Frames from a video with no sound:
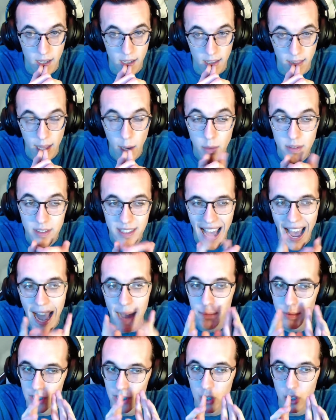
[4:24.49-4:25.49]
That was
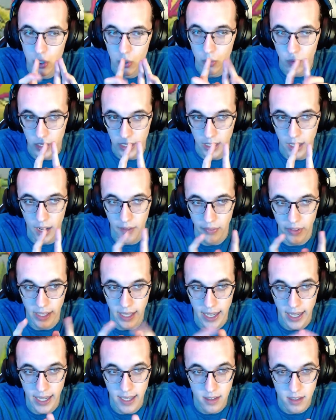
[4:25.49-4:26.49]
absolutely not the
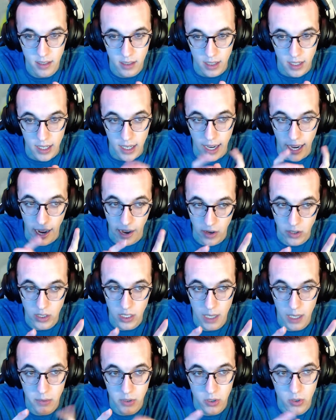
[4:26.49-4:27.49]
case. And here's a
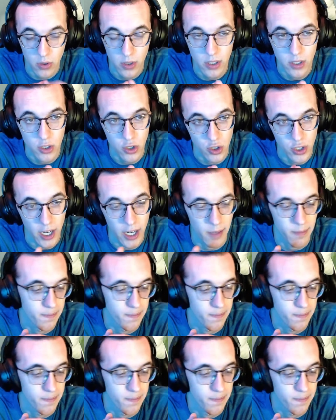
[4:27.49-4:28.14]
couple stories to share.